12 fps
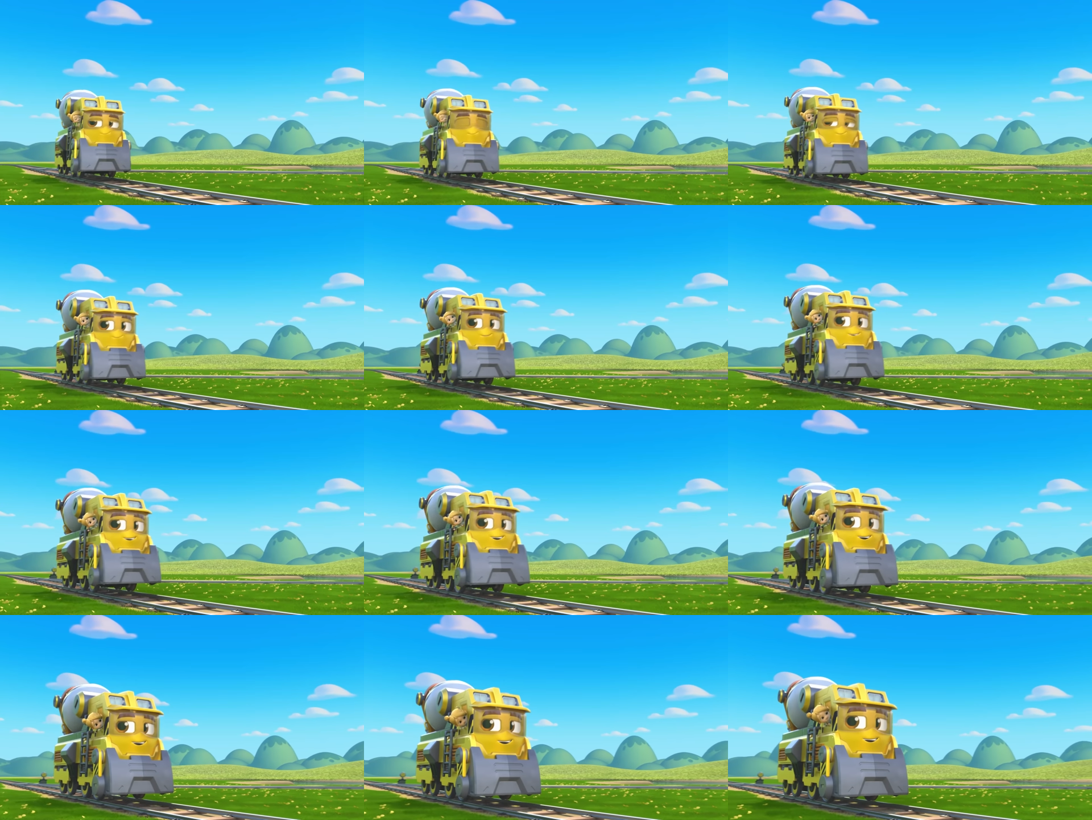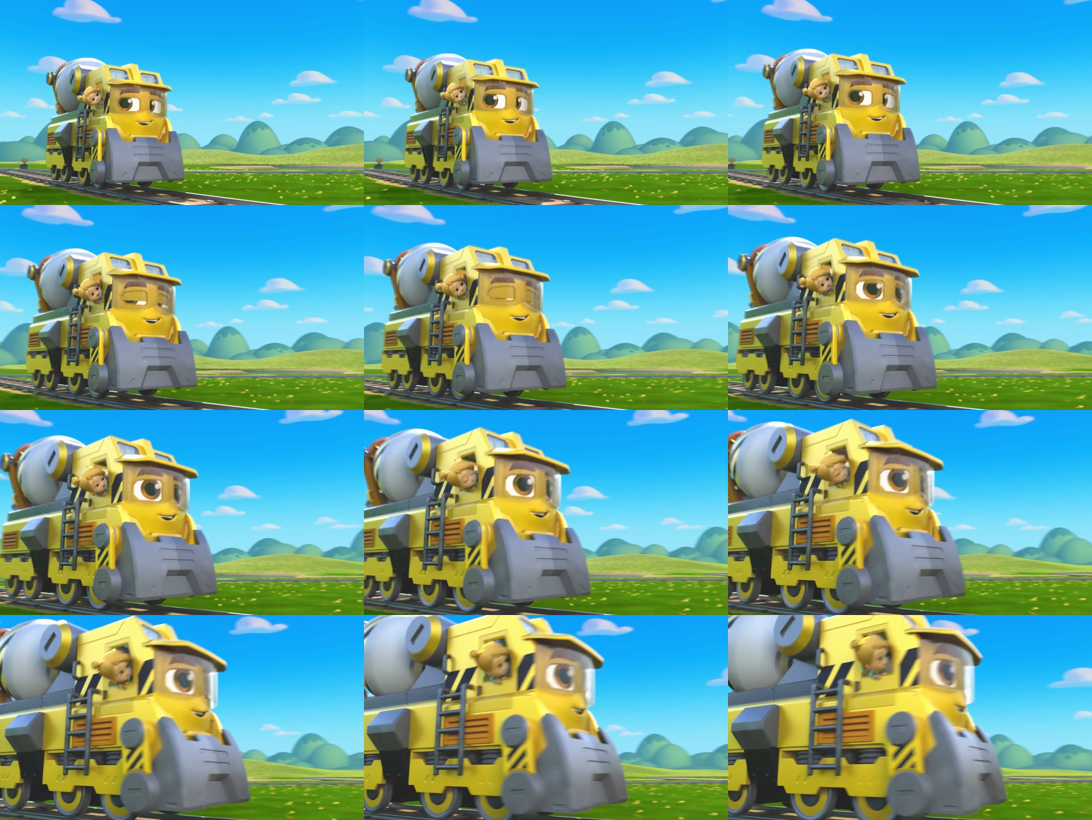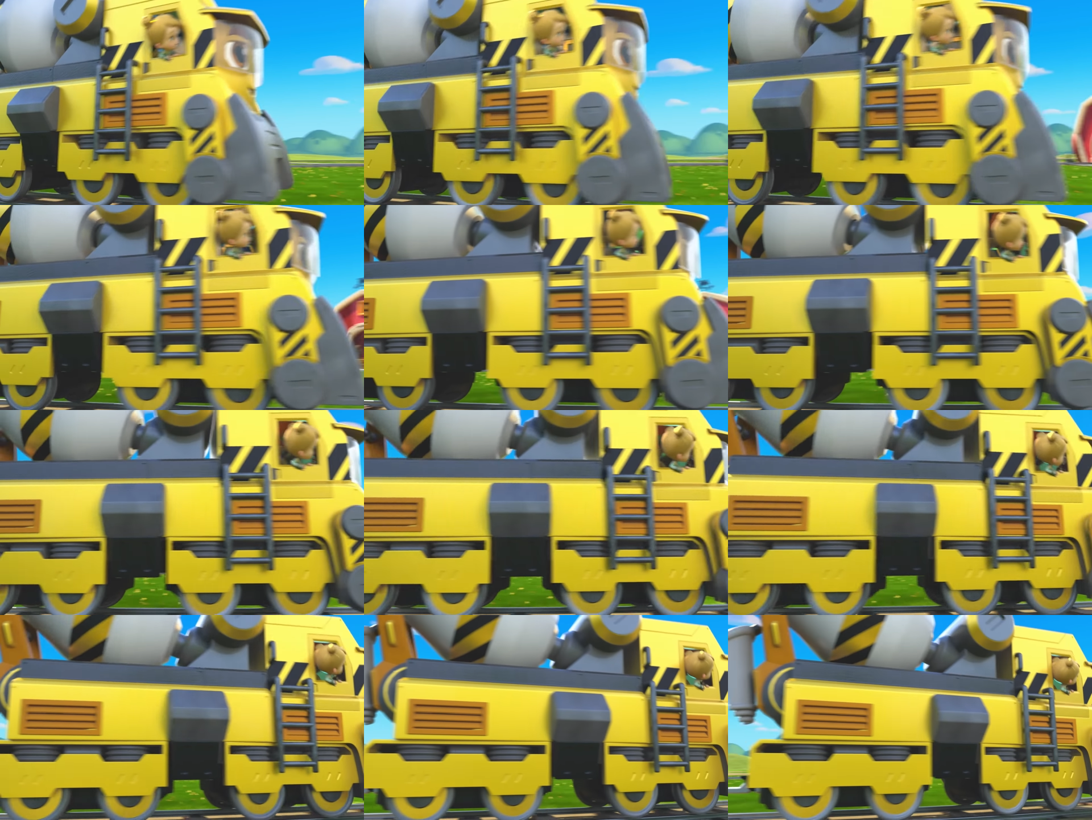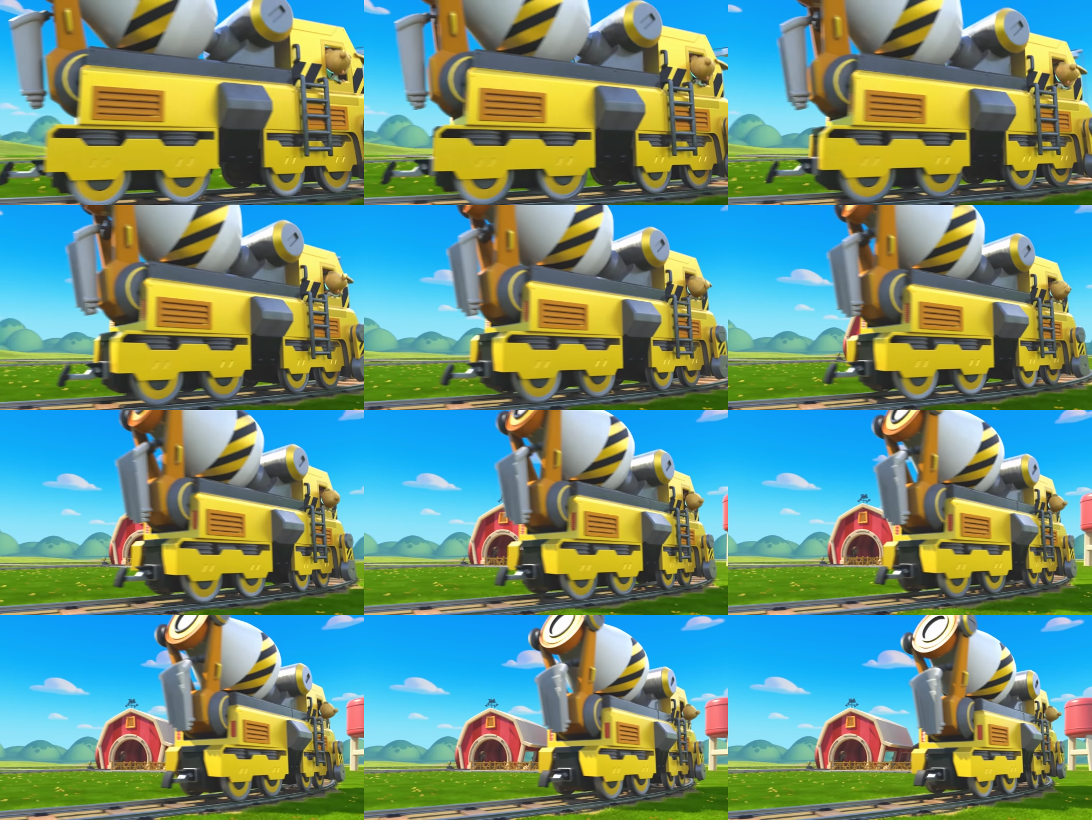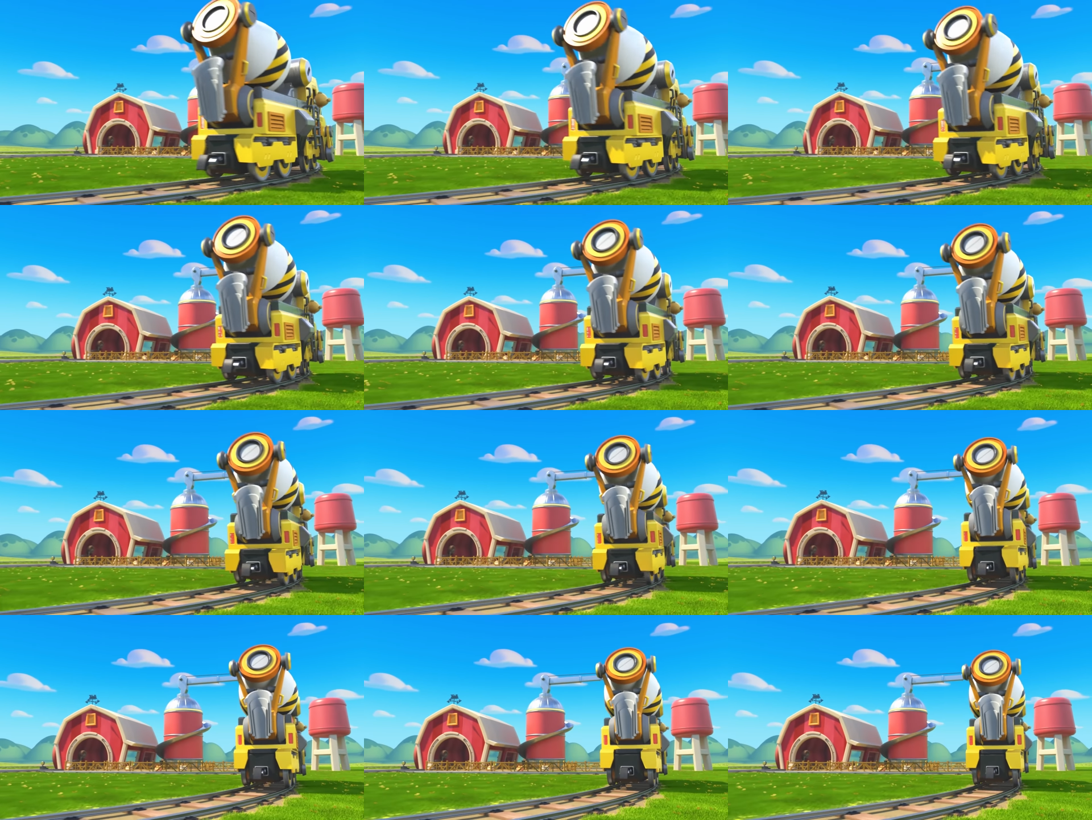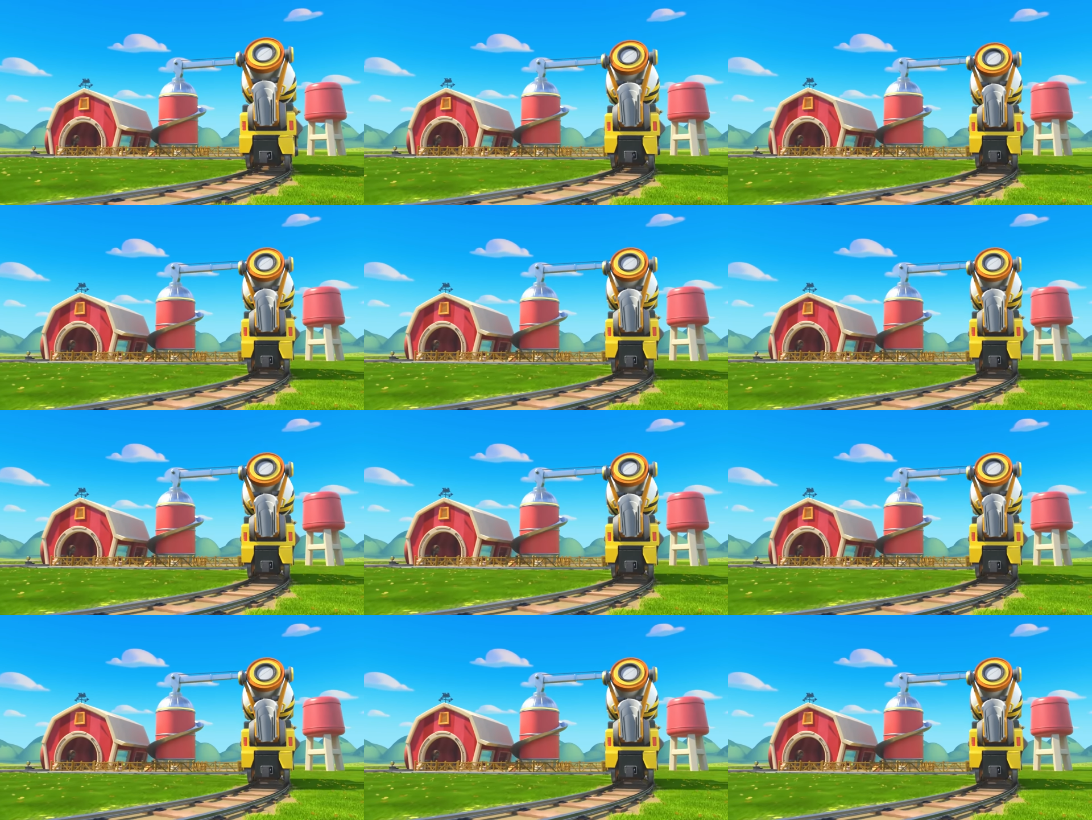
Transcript: (no speaker visible)